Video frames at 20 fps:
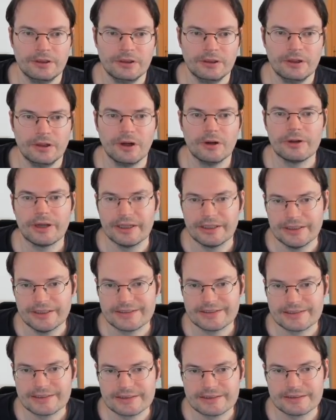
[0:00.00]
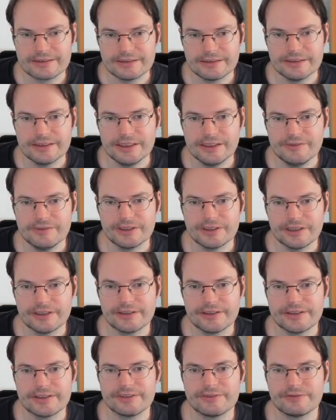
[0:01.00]
Okay, let's leave it
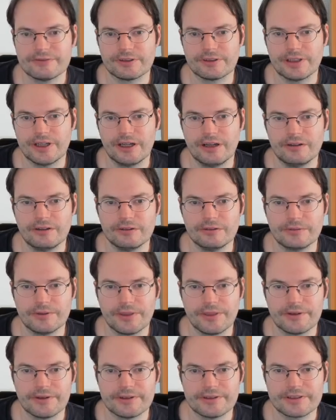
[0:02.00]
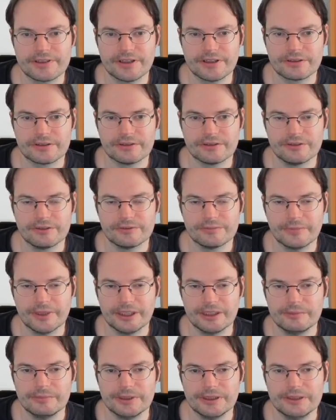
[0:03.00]
at this for now with the discussion of
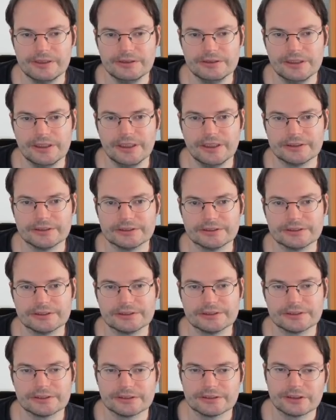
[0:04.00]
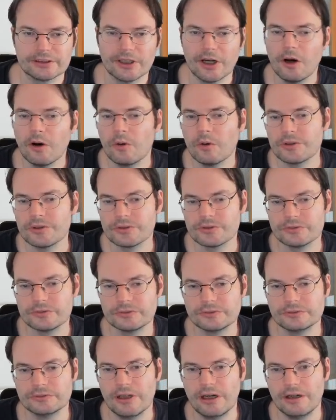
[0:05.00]
maybe, and go
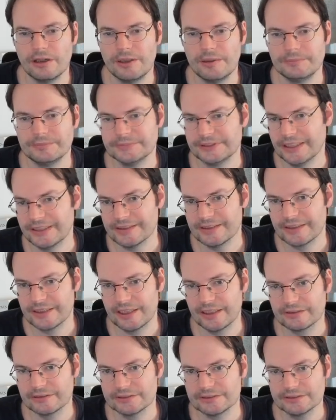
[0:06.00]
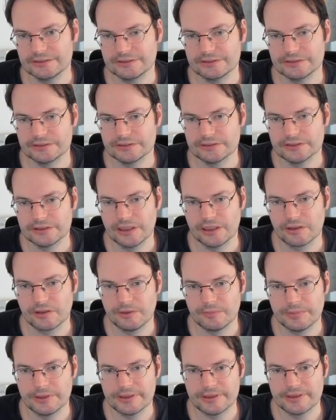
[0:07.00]
to yet again a
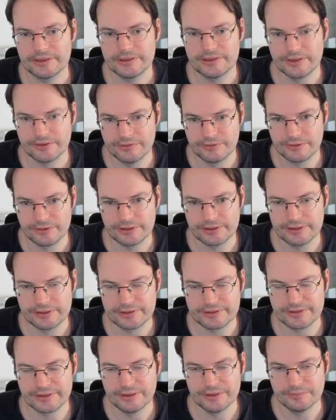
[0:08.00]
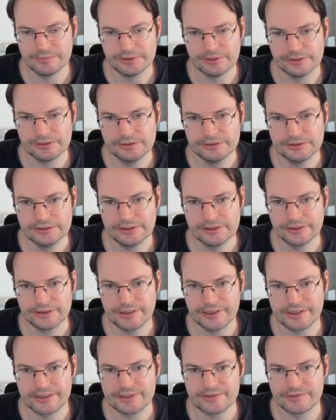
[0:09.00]
completely different example in the
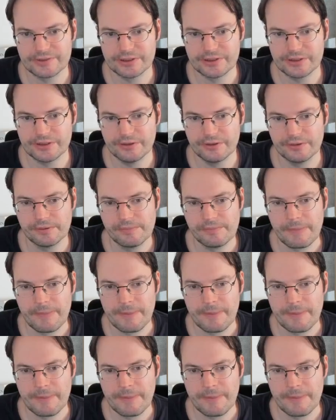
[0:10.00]
next video.